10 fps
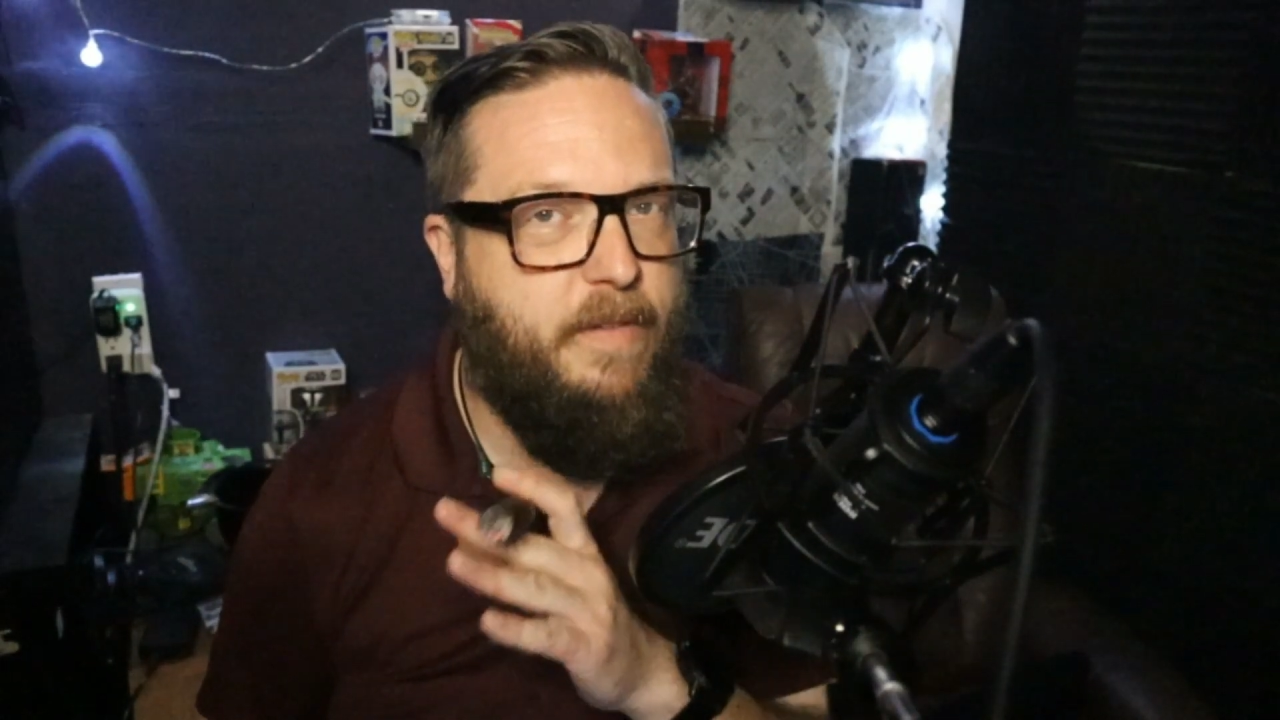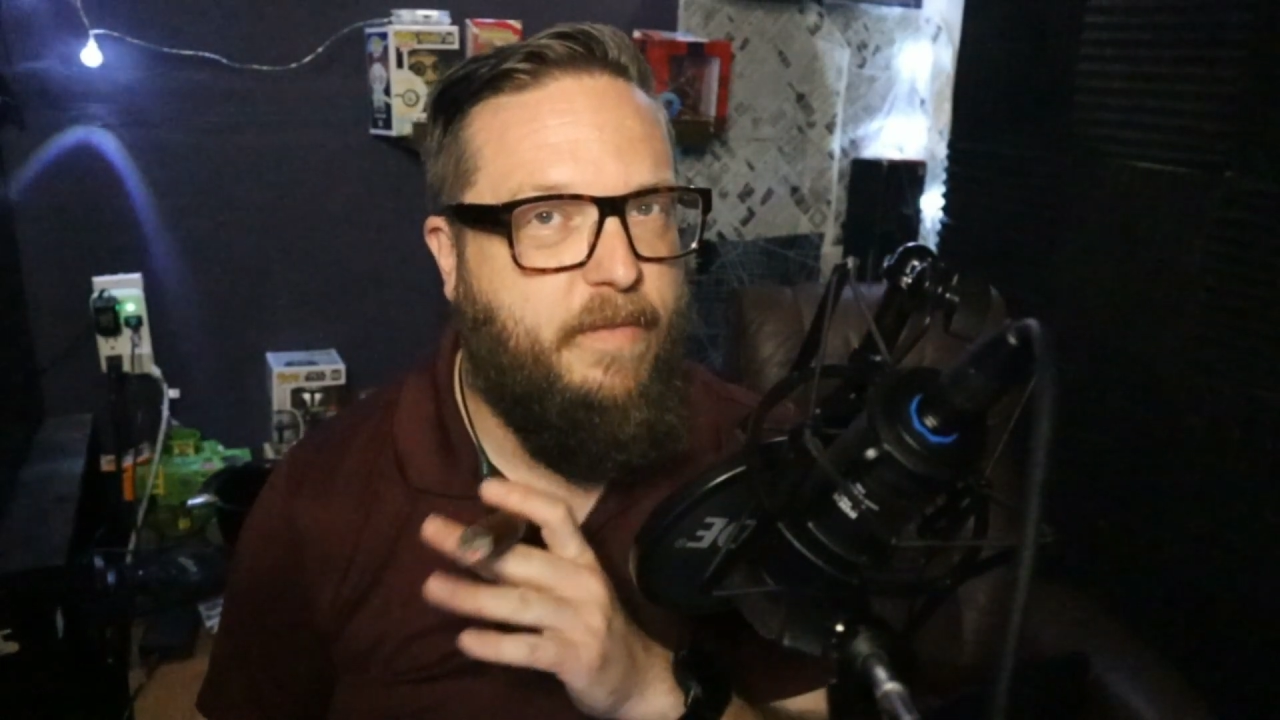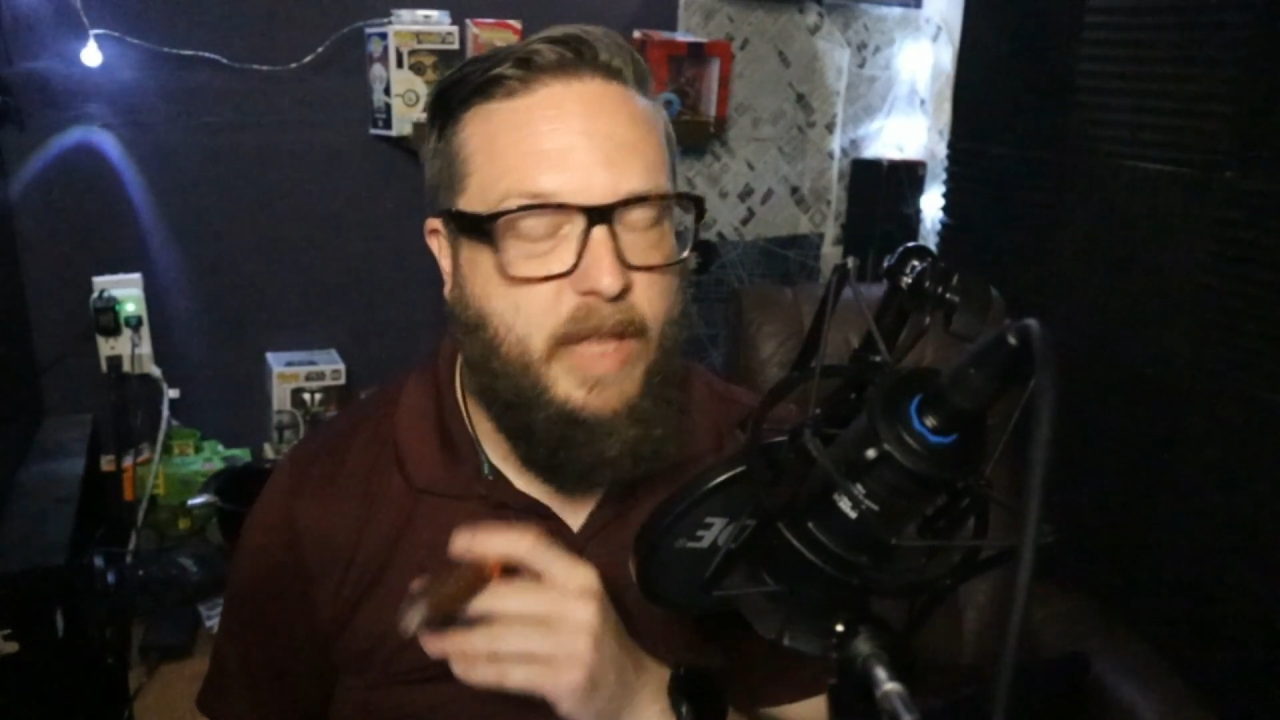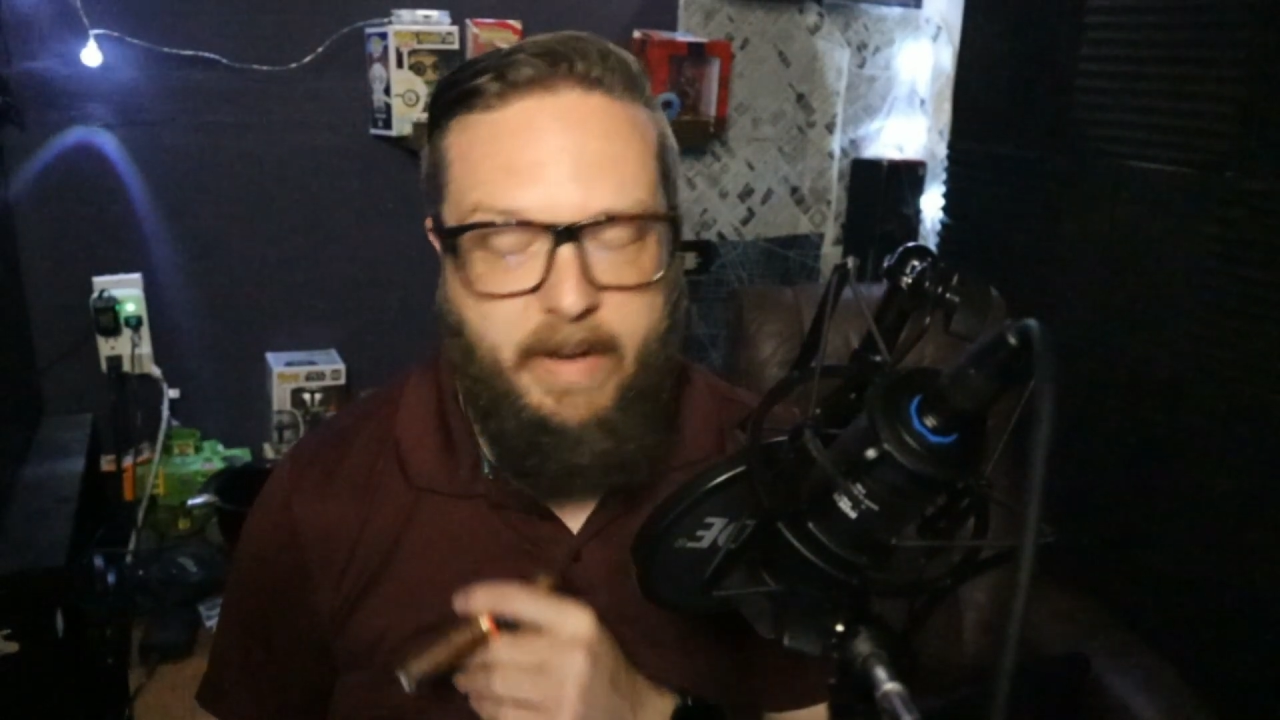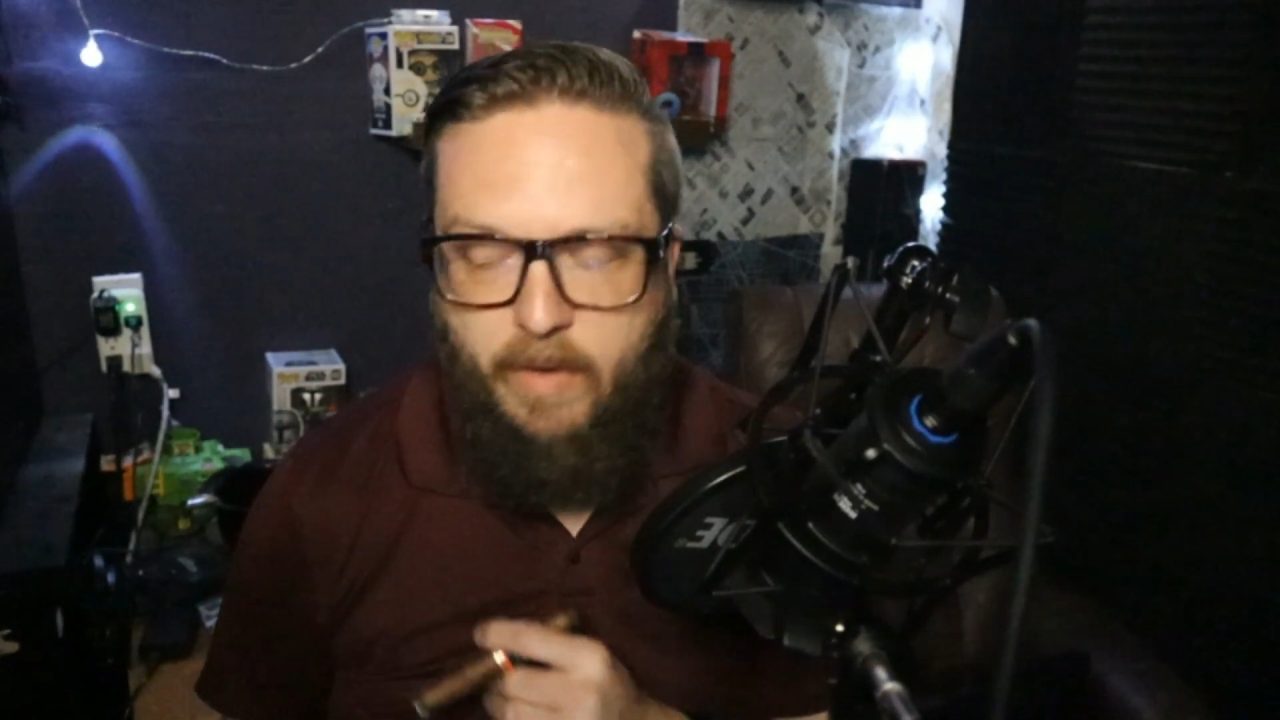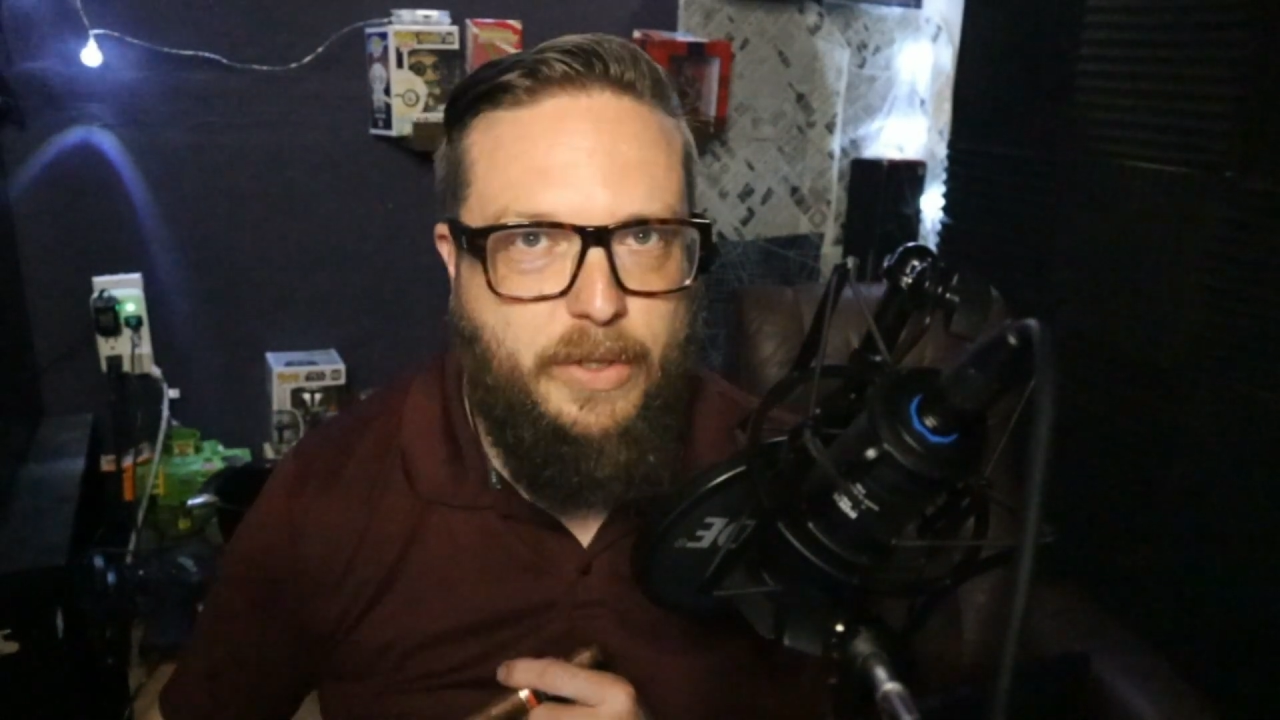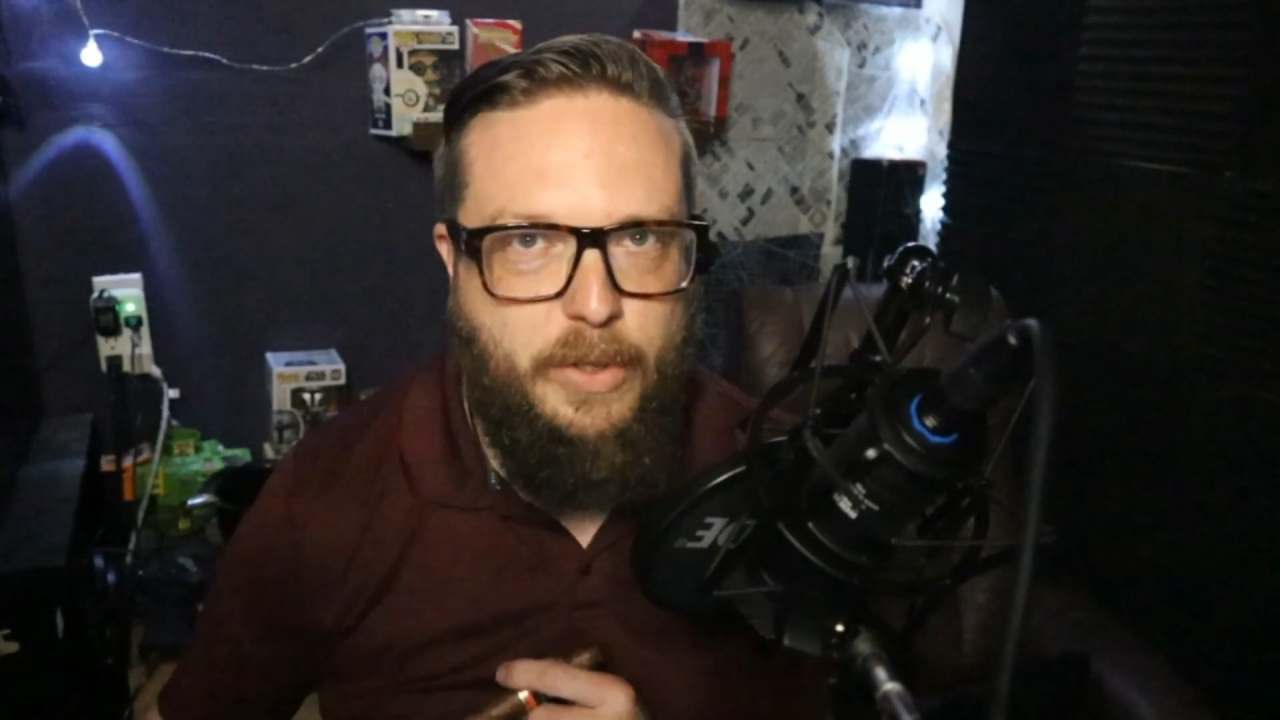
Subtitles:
flavor.